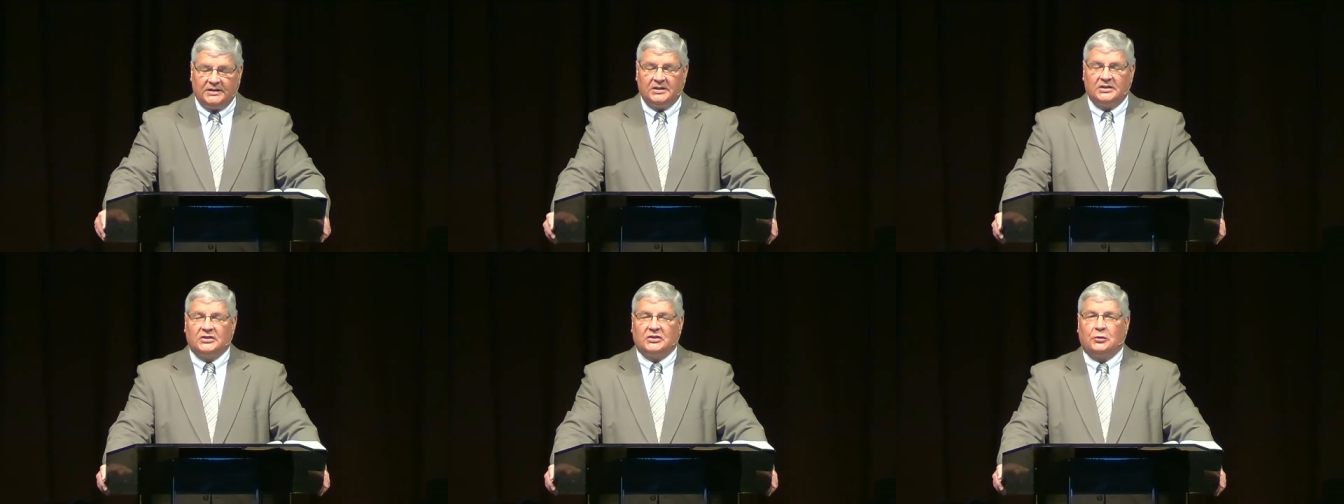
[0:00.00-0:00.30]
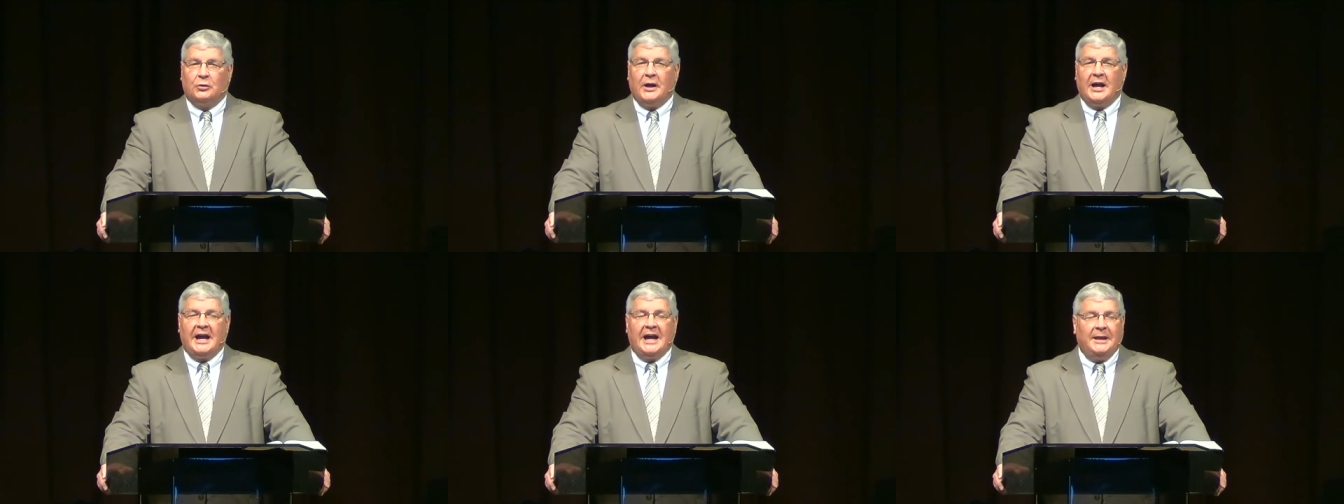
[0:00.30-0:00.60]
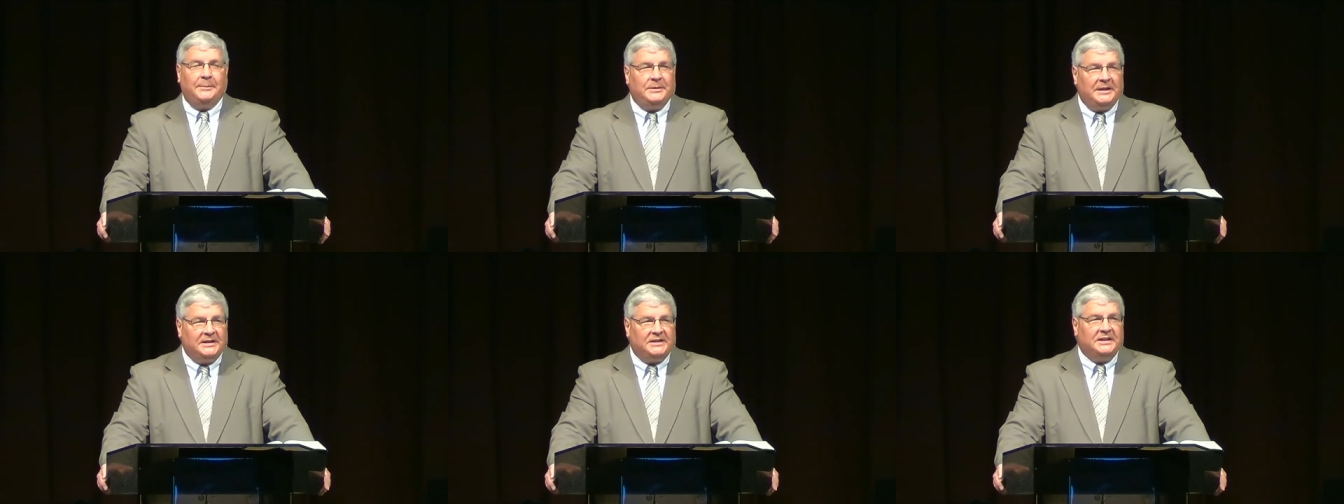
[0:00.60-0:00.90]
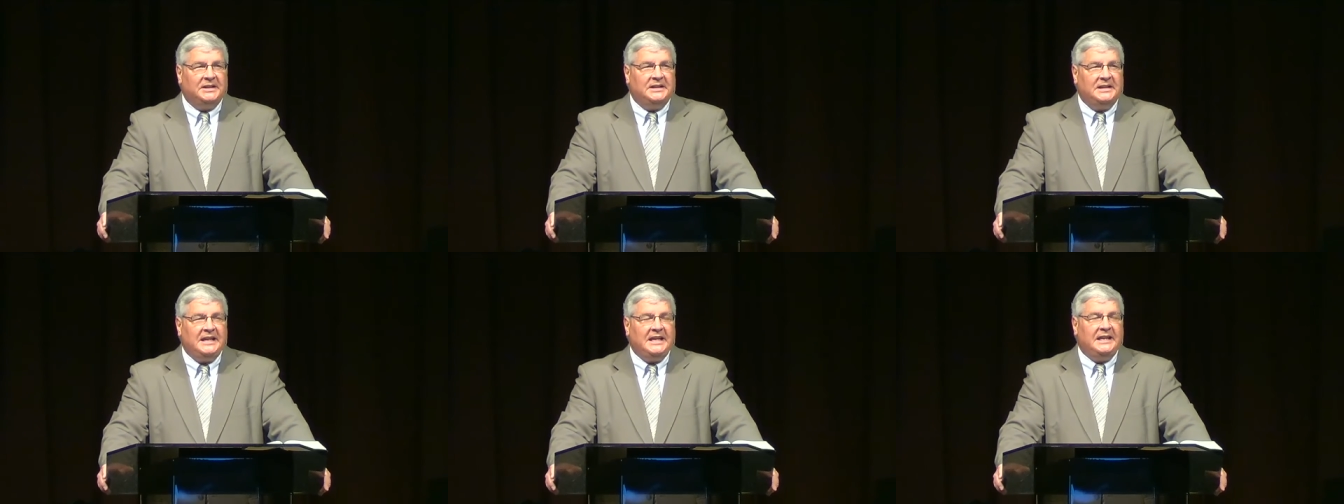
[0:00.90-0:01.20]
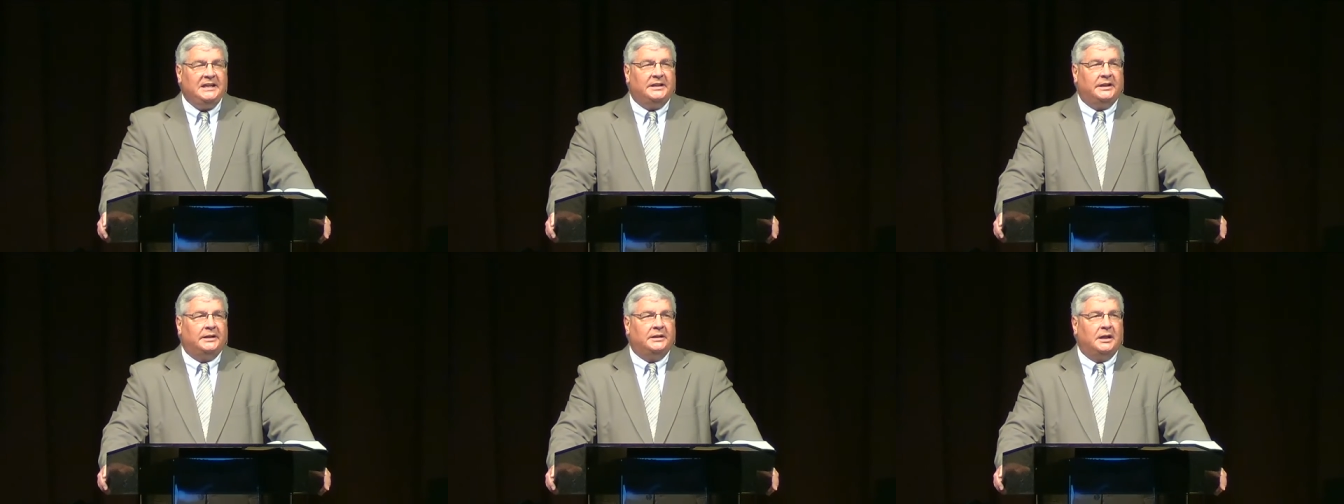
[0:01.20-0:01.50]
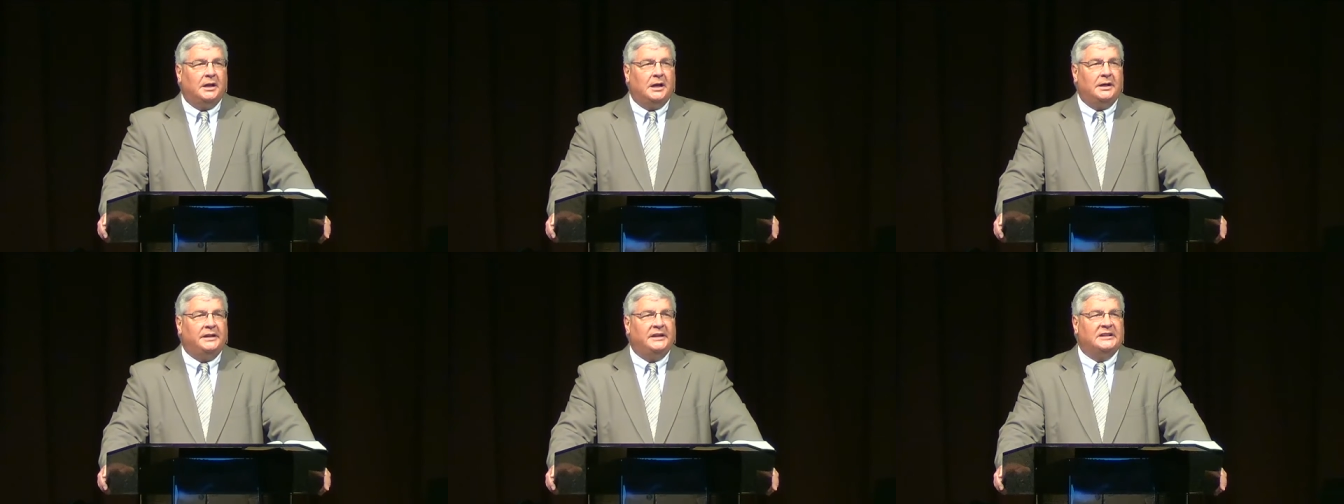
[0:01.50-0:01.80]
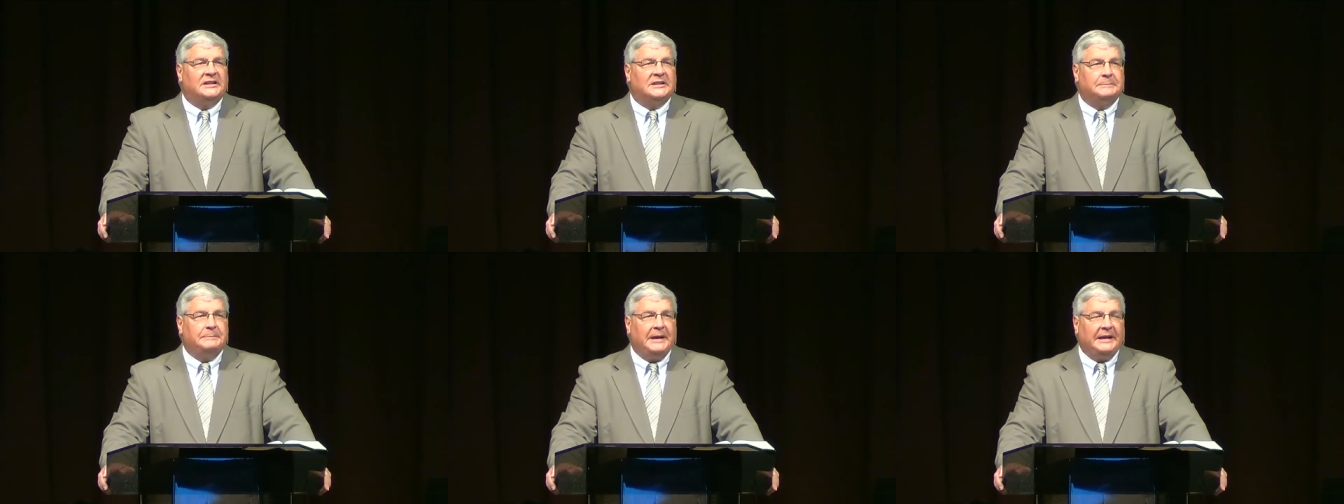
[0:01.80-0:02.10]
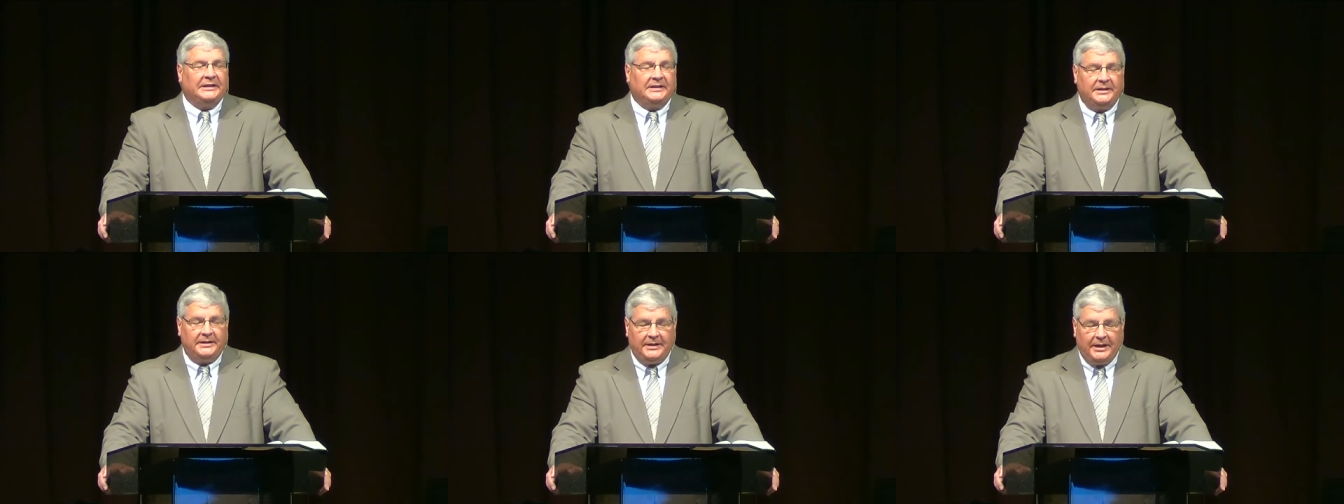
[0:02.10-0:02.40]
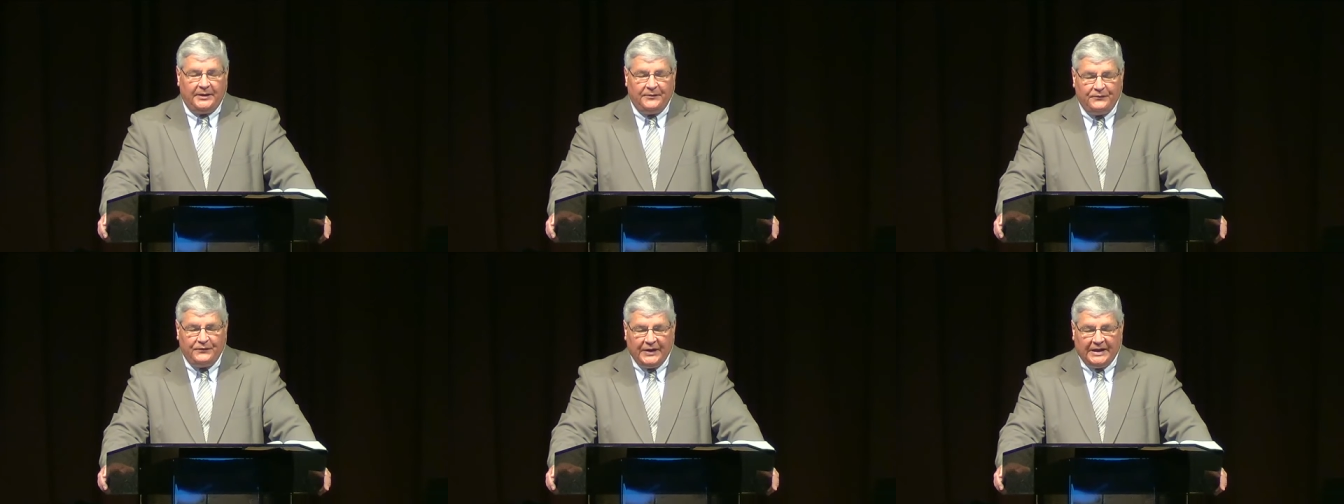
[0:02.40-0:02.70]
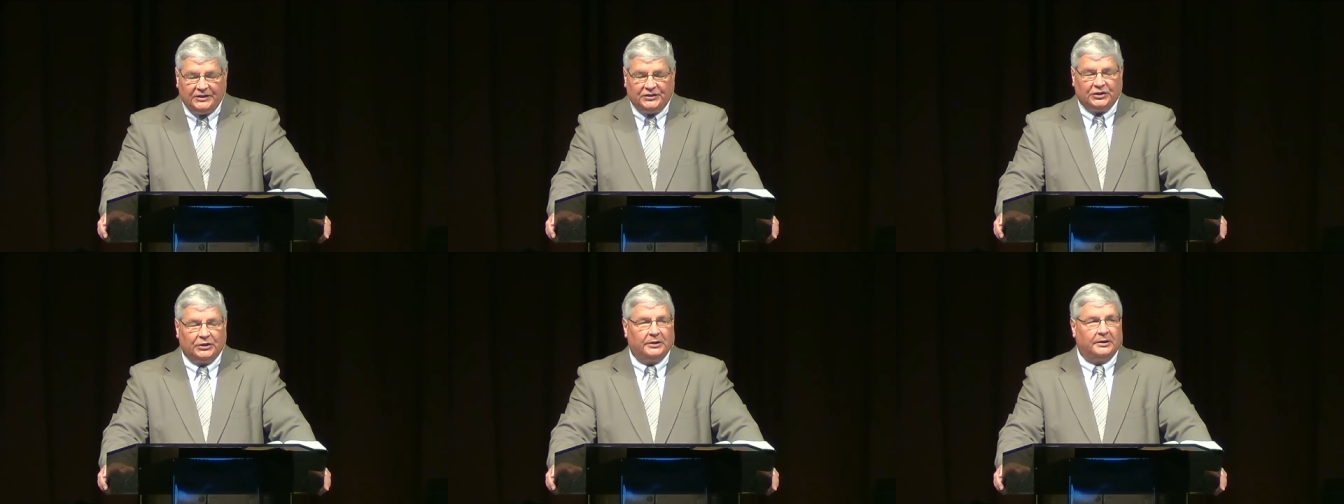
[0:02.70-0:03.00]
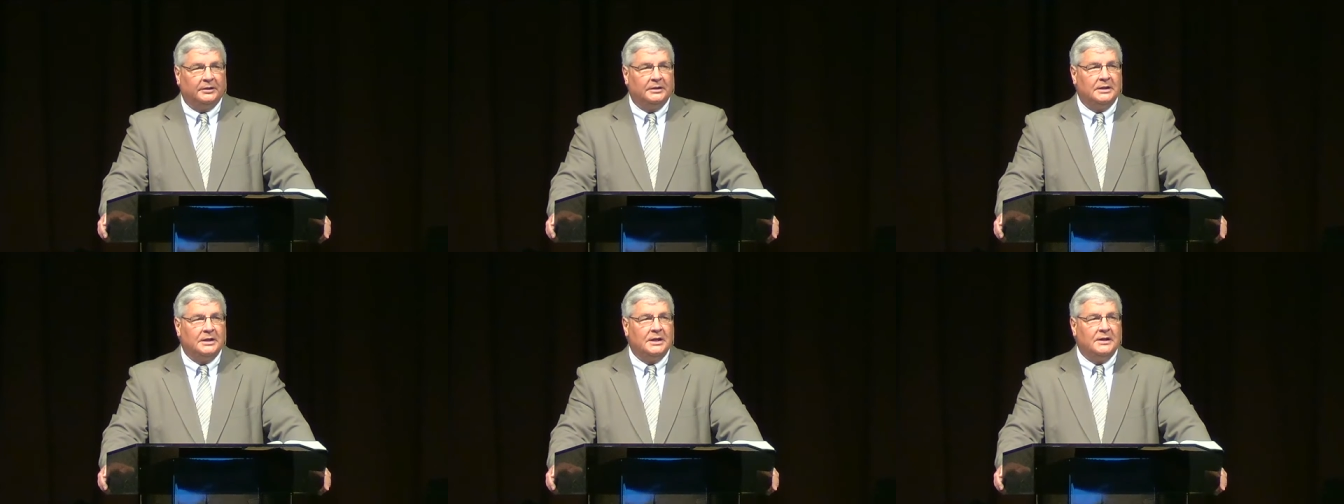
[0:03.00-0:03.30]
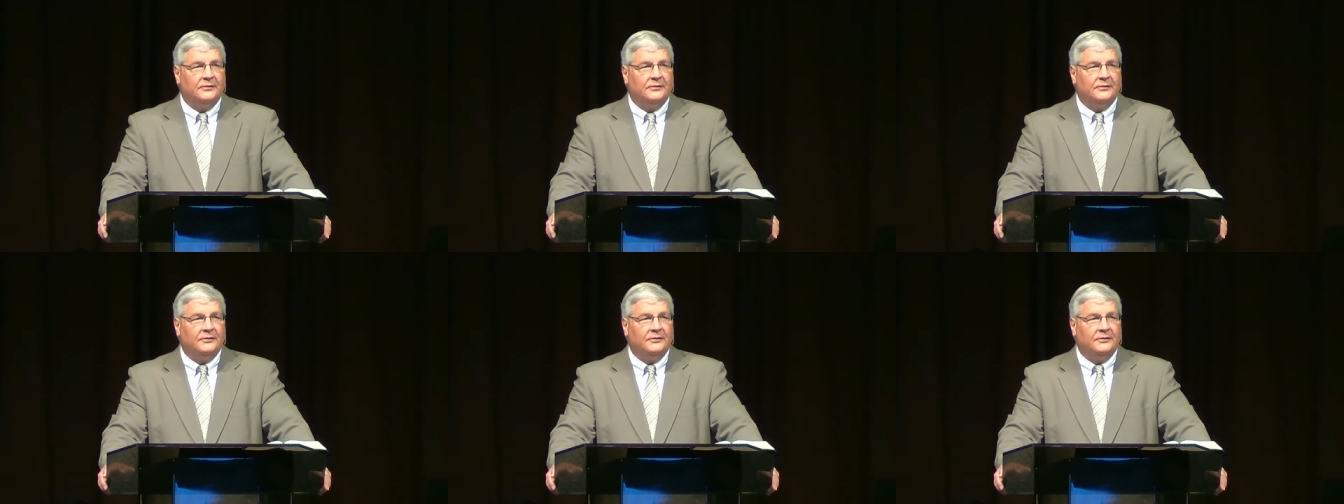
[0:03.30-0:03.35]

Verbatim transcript: described is indeed an unexpected adventure